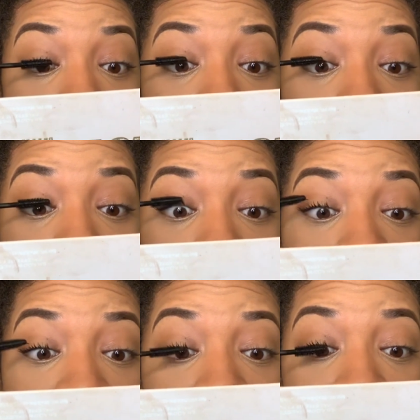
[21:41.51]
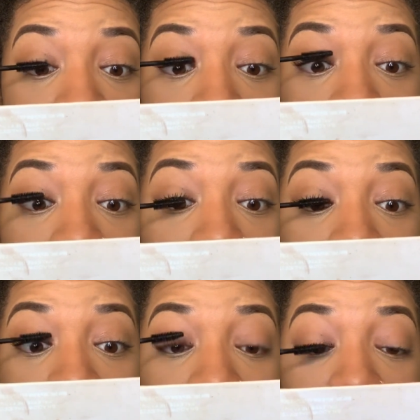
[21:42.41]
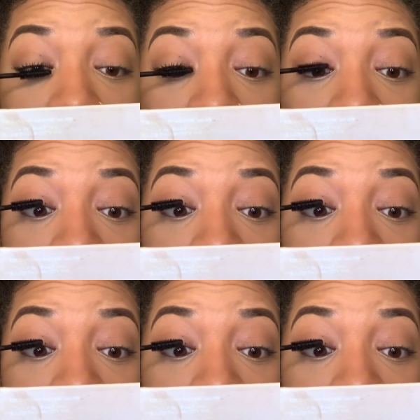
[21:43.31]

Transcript: They still message me about it. I'm like,